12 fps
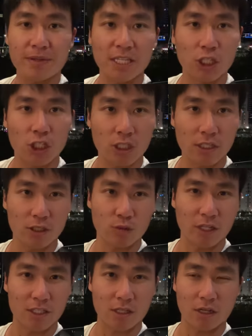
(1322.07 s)
Beach is
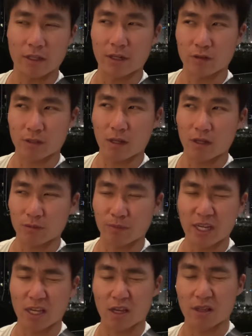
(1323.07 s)
what it's called. I was, I was
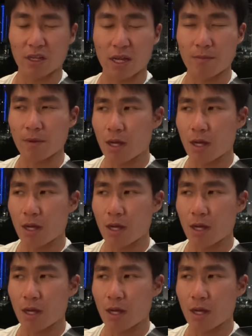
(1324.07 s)
blanking on the name.